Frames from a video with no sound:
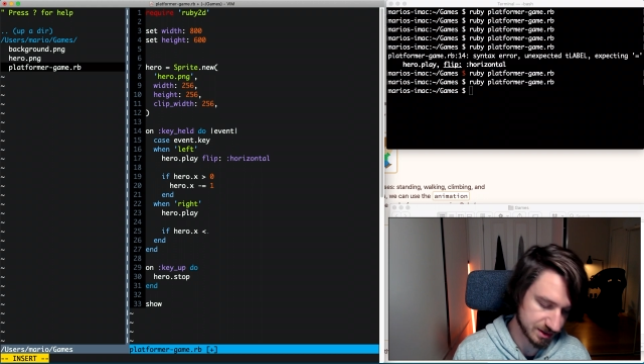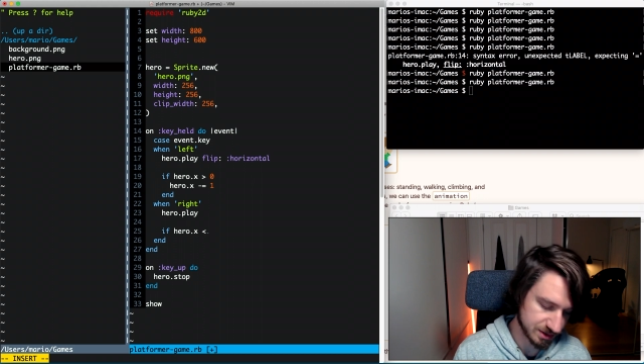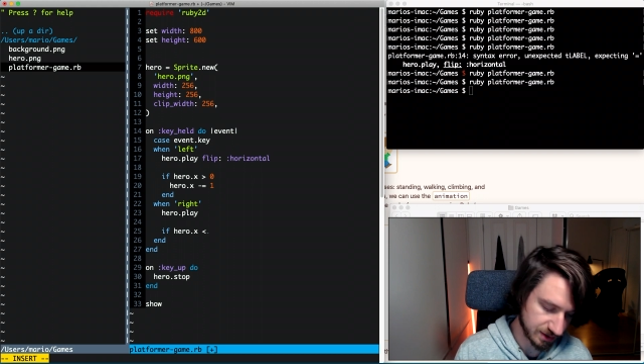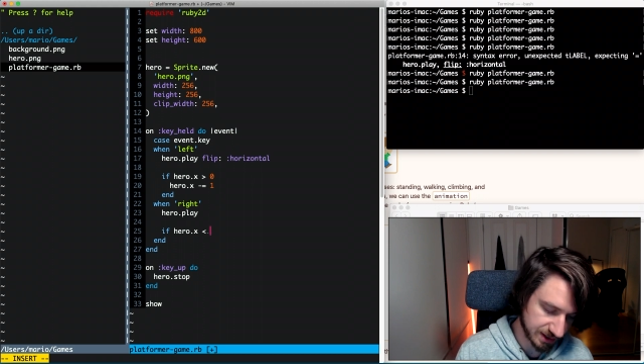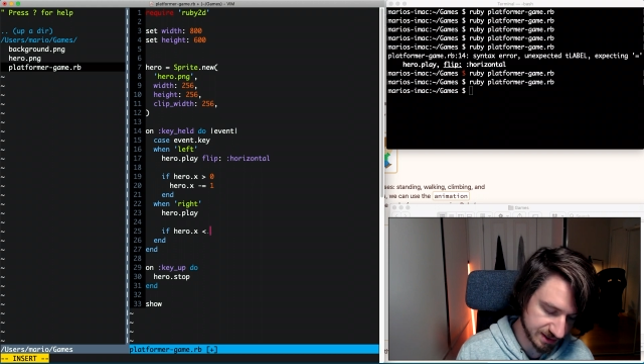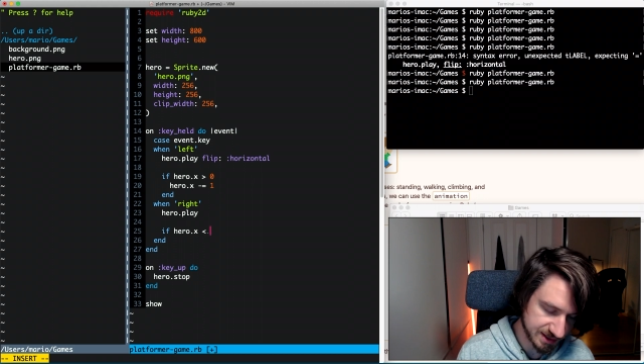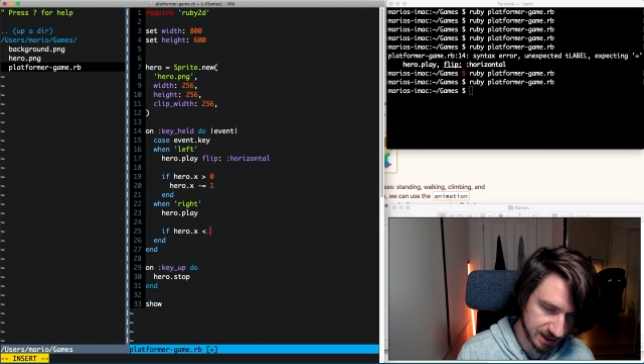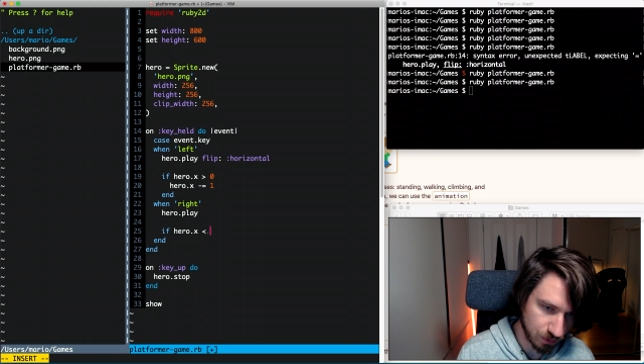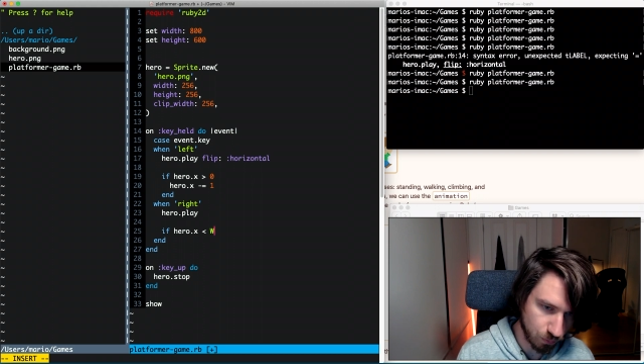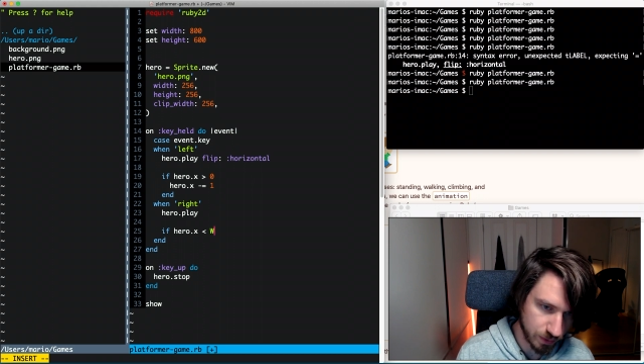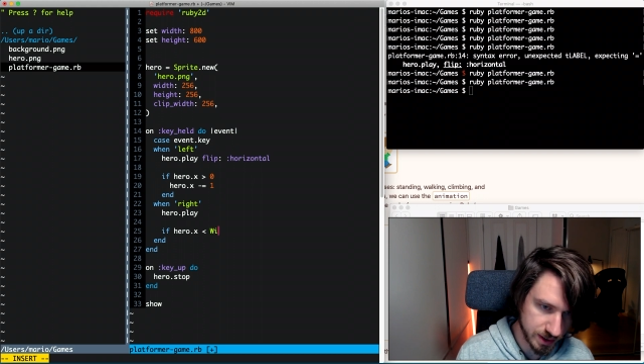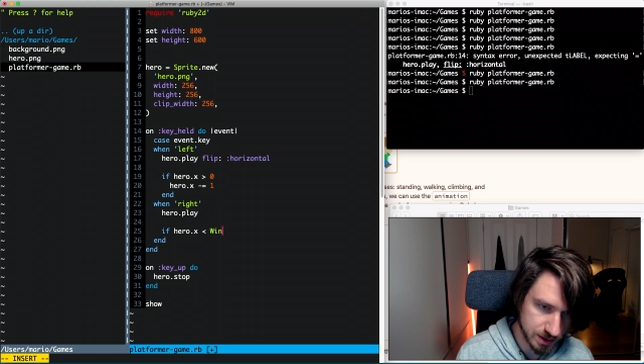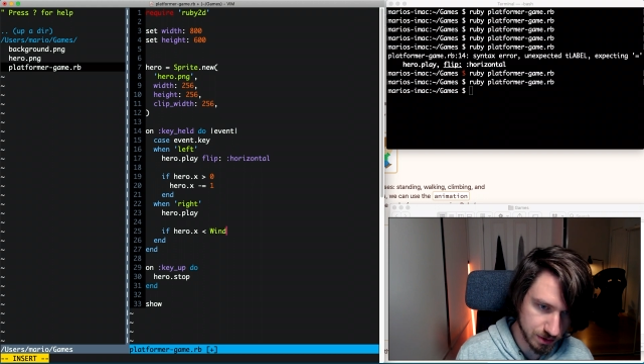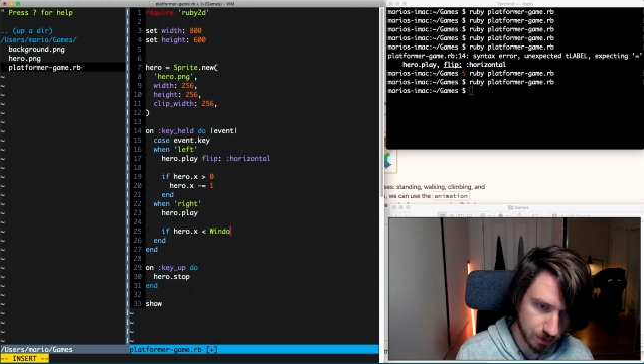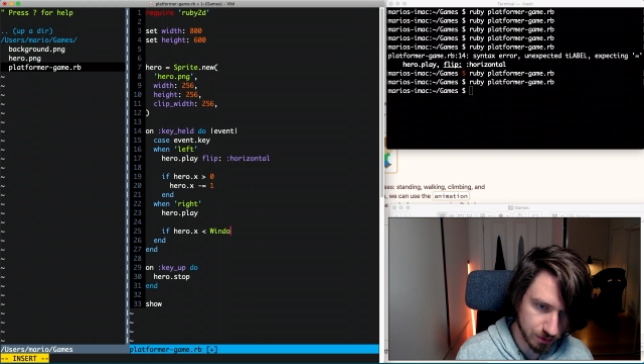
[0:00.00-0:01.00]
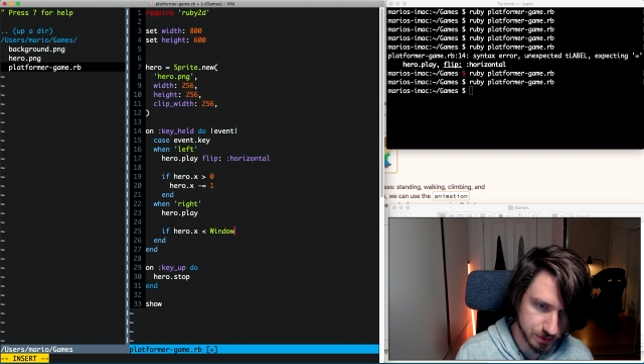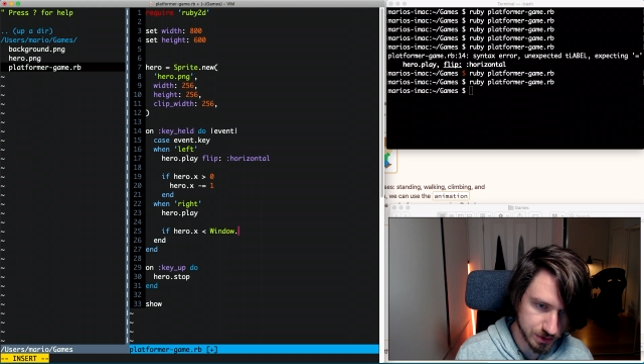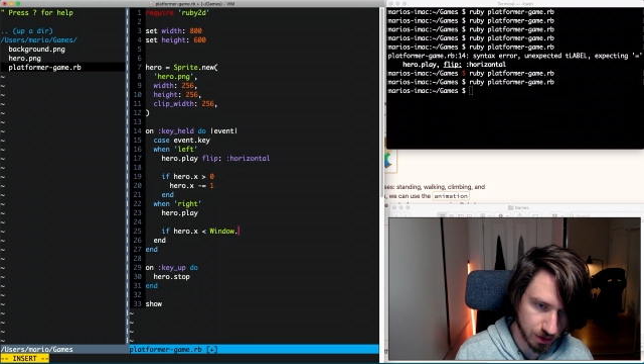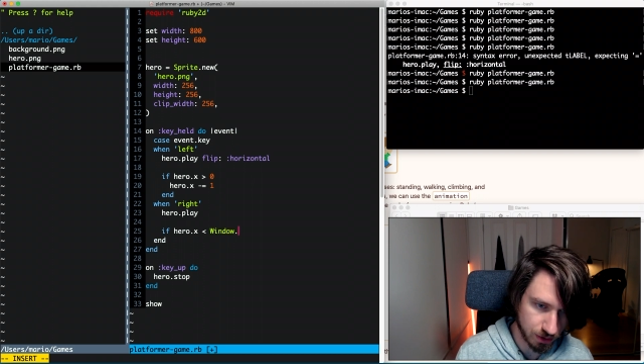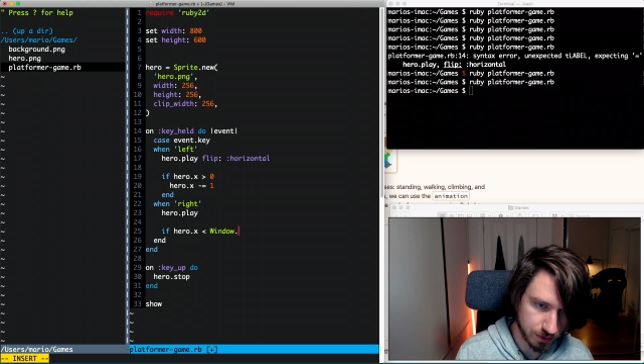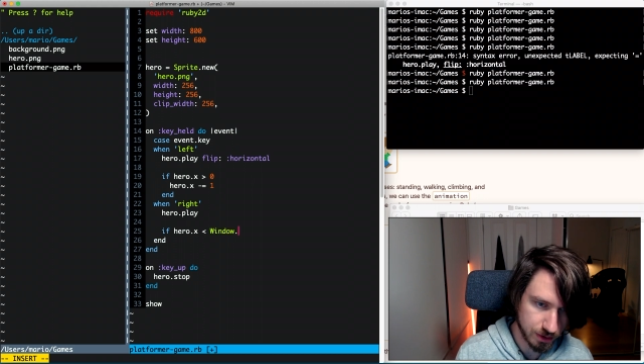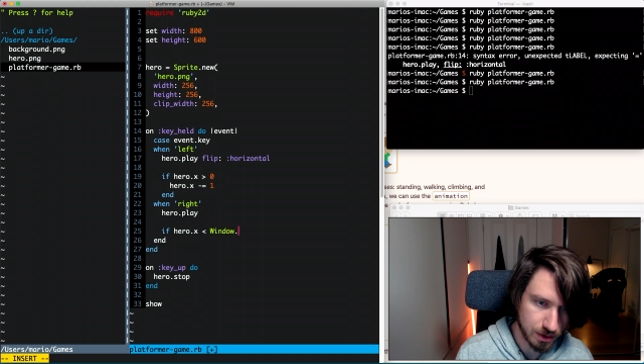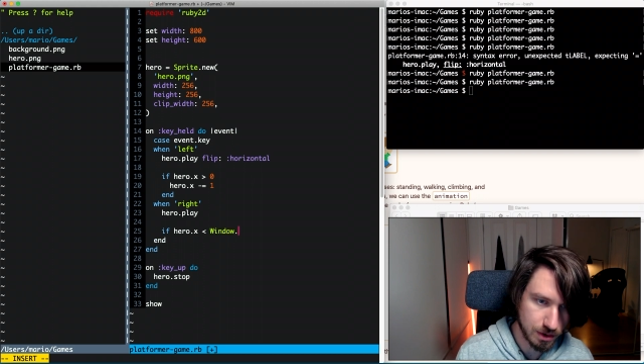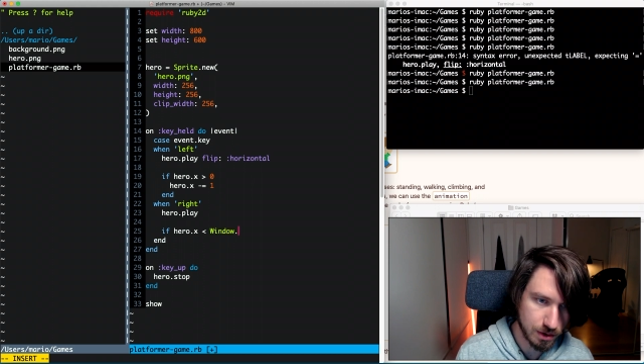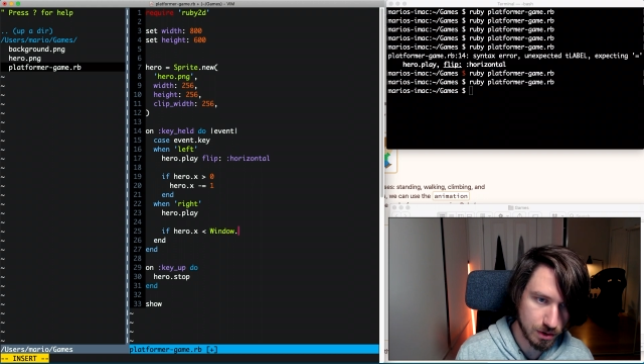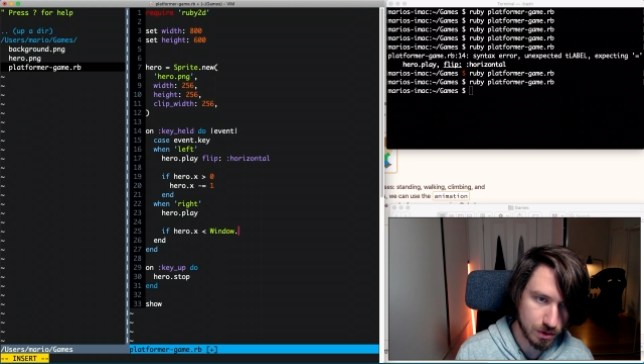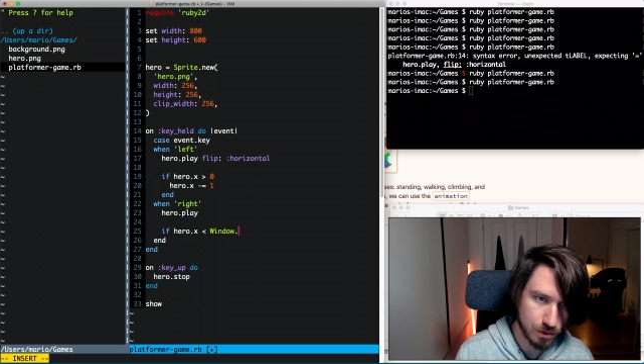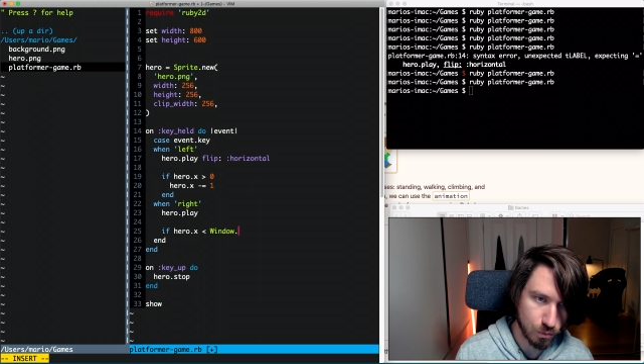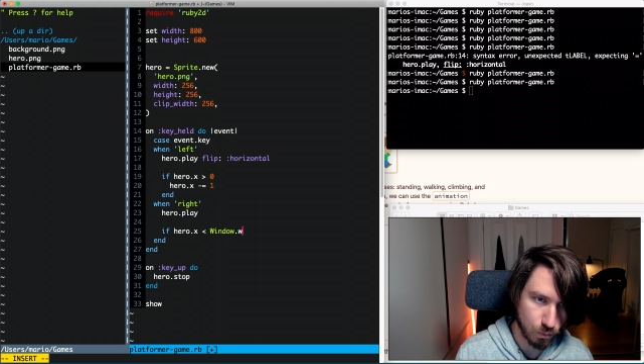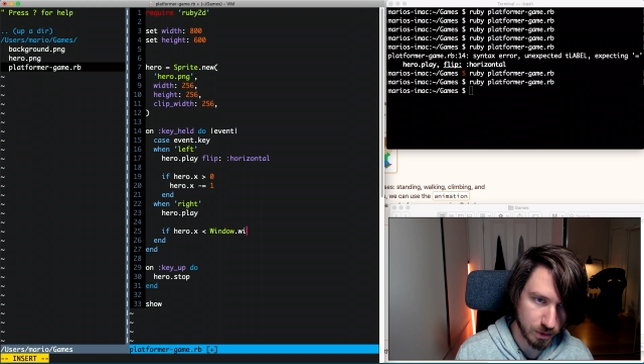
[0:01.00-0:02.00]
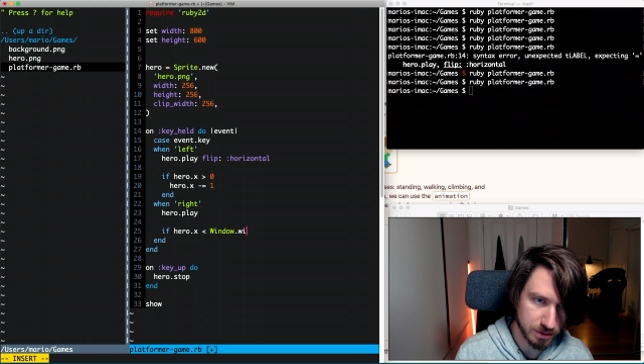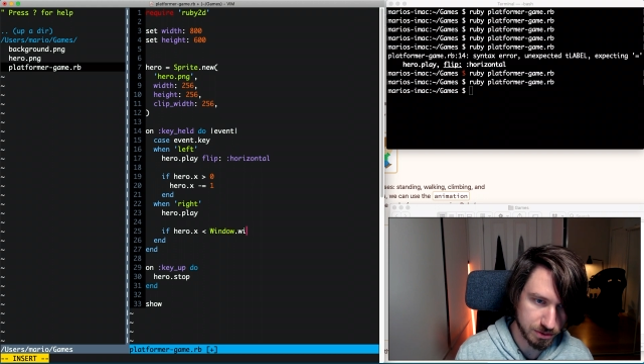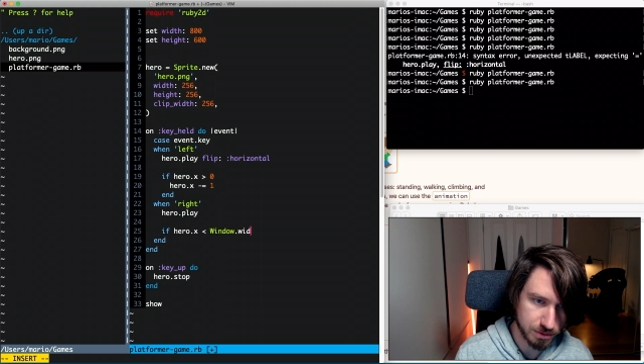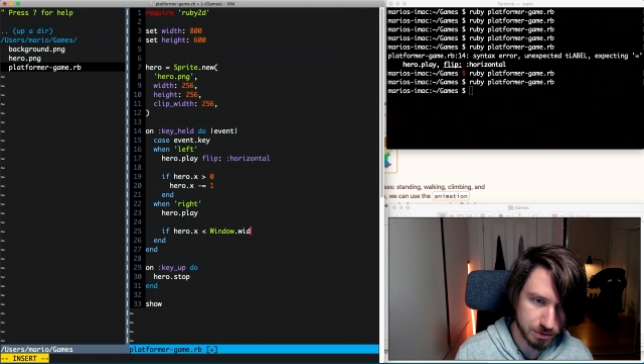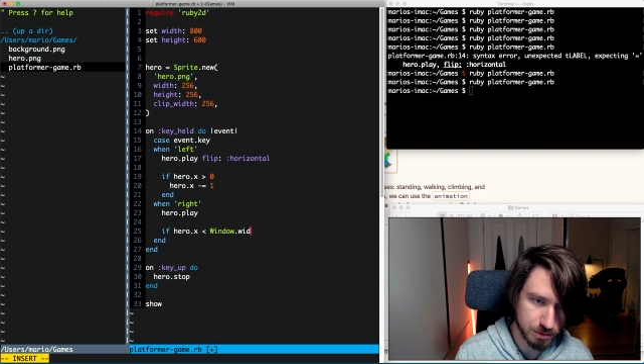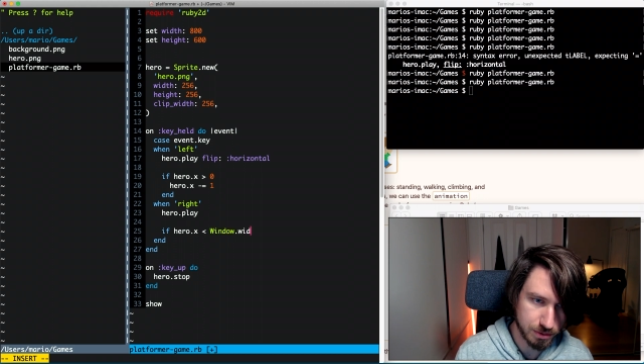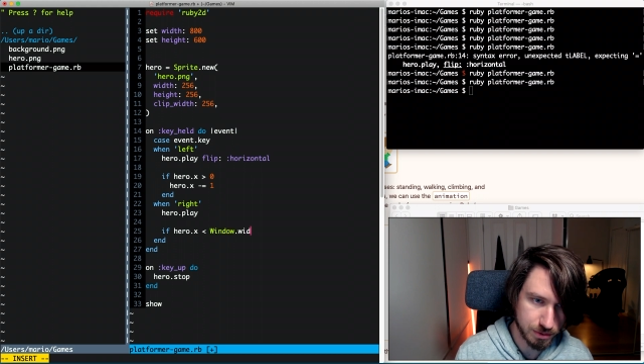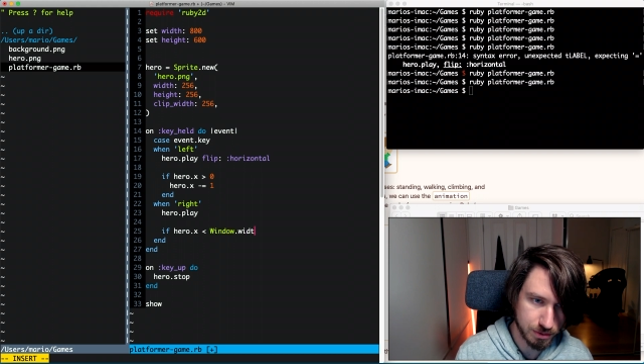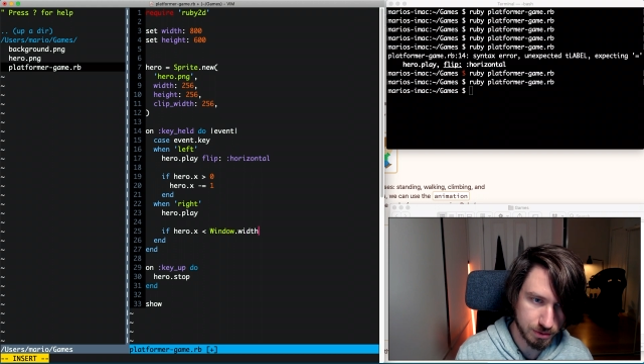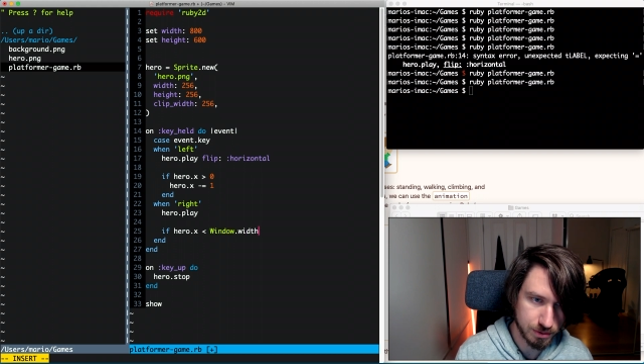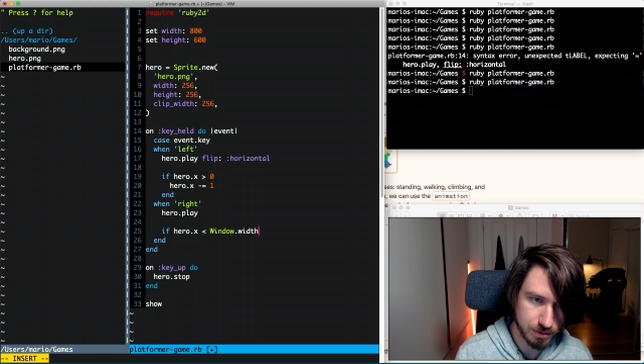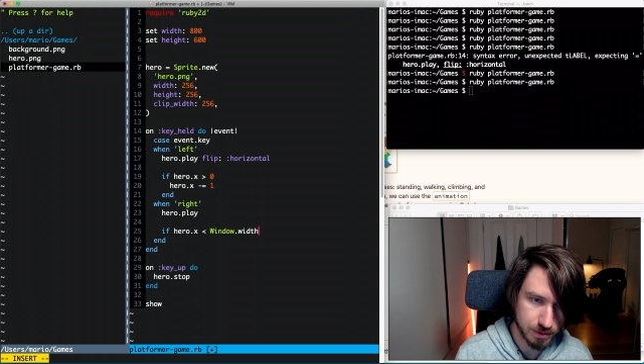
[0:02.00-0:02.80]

So I can say window.width,